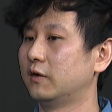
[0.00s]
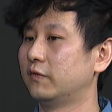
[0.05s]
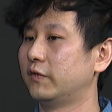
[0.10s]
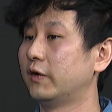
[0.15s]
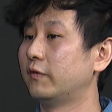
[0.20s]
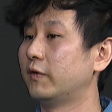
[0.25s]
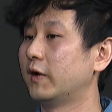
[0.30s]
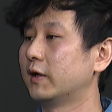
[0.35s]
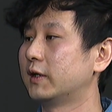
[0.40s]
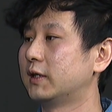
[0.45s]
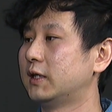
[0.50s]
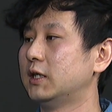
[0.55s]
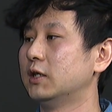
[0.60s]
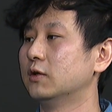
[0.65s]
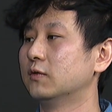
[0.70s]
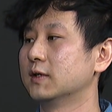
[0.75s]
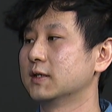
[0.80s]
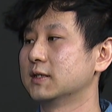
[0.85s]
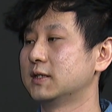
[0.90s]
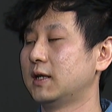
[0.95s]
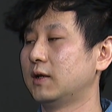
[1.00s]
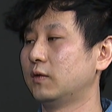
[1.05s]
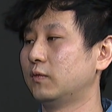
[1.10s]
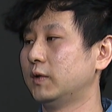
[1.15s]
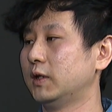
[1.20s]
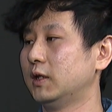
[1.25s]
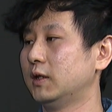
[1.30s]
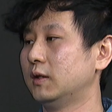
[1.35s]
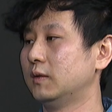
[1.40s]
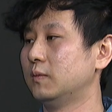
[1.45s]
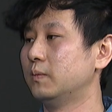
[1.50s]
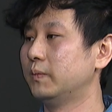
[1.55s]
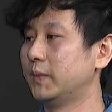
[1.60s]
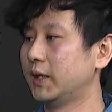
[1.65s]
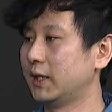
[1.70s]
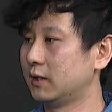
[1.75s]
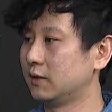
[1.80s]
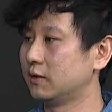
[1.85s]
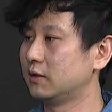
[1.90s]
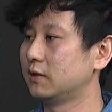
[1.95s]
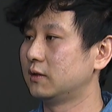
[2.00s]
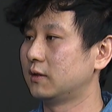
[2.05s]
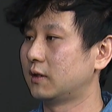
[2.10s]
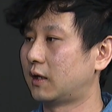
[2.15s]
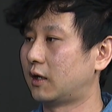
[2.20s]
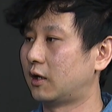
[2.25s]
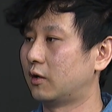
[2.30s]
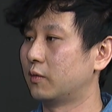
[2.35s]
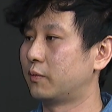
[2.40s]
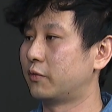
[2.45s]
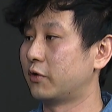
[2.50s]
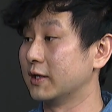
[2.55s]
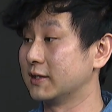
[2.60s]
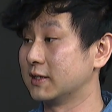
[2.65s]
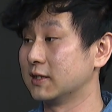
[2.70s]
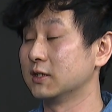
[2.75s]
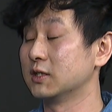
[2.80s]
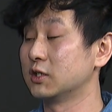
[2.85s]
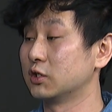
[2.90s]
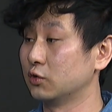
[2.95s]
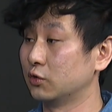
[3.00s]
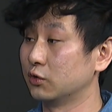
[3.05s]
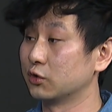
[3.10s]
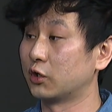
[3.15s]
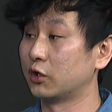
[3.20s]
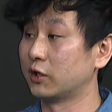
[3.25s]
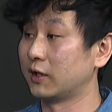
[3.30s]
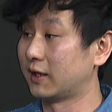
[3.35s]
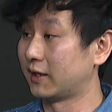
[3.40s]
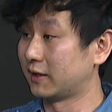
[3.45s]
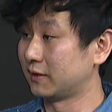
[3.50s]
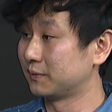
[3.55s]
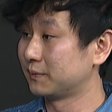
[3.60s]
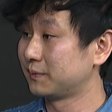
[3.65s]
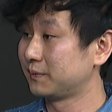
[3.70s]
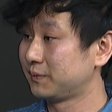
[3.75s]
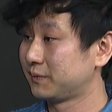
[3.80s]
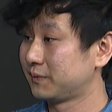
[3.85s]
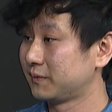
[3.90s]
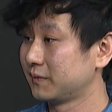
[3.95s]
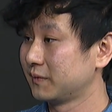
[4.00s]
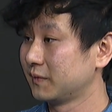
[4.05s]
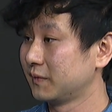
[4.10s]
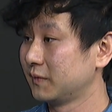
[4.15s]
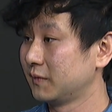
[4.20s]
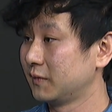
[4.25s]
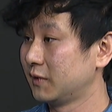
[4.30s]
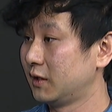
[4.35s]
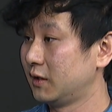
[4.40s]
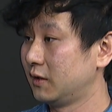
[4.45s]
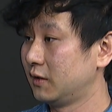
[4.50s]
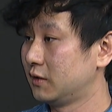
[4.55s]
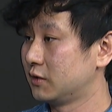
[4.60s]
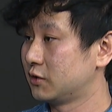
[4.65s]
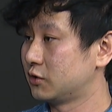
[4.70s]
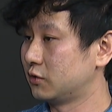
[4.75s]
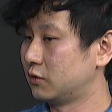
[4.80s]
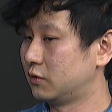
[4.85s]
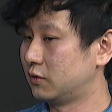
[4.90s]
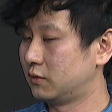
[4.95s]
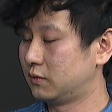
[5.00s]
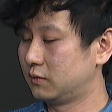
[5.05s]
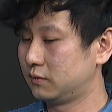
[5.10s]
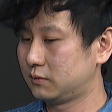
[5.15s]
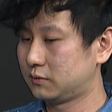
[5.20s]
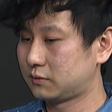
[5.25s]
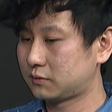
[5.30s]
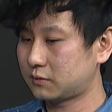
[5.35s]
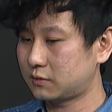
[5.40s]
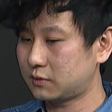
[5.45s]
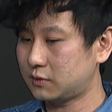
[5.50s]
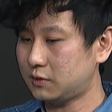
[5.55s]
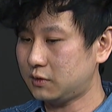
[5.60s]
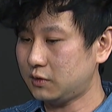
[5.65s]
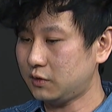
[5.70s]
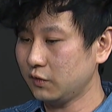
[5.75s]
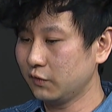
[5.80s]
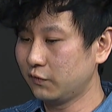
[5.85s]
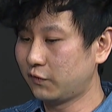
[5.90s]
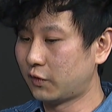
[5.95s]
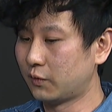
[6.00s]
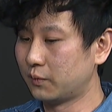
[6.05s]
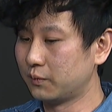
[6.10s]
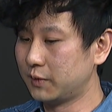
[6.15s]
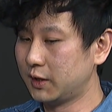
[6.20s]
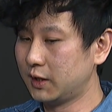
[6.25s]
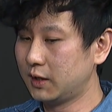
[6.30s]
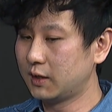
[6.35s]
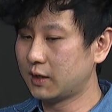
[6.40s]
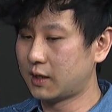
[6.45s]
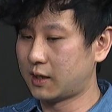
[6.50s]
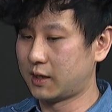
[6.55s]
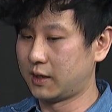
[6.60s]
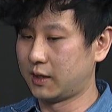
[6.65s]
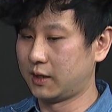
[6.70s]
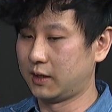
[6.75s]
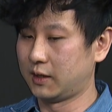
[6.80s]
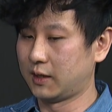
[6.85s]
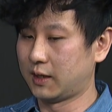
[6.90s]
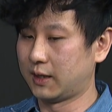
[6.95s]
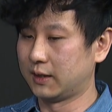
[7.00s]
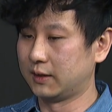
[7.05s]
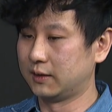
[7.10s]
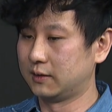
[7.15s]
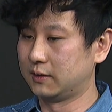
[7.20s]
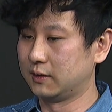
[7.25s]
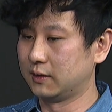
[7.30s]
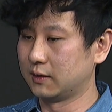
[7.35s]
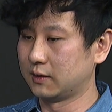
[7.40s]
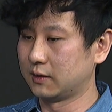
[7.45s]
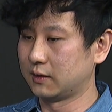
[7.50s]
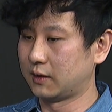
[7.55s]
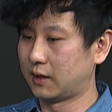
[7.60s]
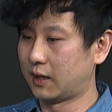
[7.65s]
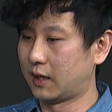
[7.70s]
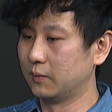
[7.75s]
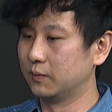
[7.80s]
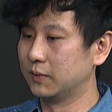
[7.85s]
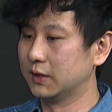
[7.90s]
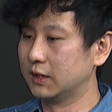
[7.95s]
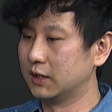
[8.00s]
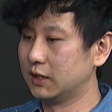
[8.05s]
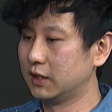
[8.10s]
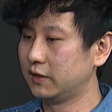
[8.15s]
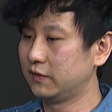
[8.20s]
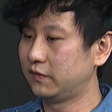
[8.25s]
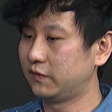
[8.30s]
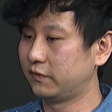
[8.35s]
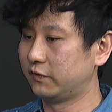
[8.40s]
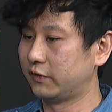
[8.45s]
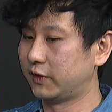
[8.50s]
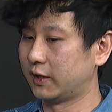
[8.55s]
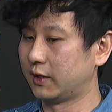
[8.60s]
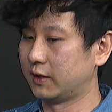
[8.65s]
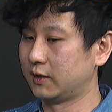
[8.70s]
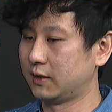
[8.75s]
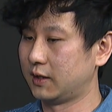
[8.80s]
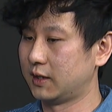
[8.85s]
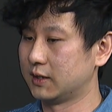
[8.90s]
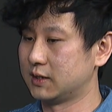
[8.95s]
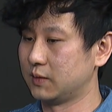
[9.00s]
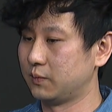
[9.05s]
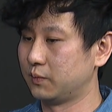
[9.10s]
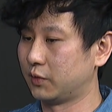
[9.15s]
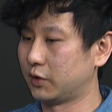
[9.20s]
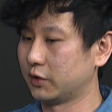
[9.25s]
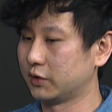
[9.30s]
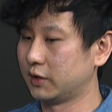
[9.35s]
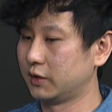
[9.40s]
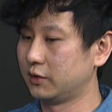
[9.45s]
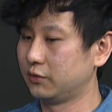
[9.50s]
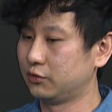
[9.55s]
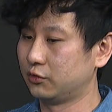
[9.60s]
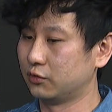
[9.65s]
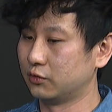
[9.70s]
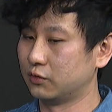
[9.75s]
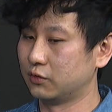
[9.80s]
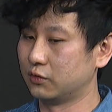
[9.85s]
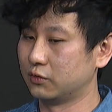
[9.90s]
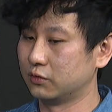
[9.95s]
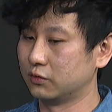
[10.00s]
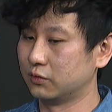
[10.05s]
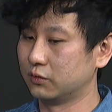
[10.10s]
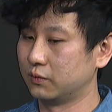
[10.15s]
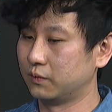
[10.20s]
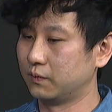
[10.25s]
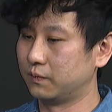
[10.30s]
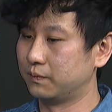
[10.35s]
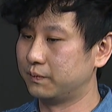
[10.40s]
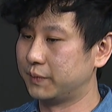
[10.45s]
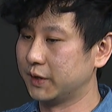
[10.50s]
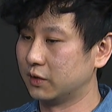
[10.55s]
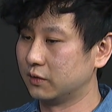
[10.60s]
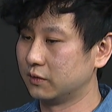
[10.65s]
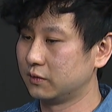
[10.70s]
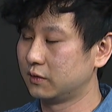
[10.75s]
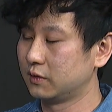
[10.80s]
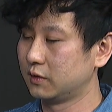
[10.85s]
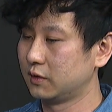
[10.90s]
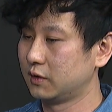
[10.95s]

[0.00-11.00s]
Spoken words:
very, very key was that we made our presence known online. So for me, I believe that it's important to build,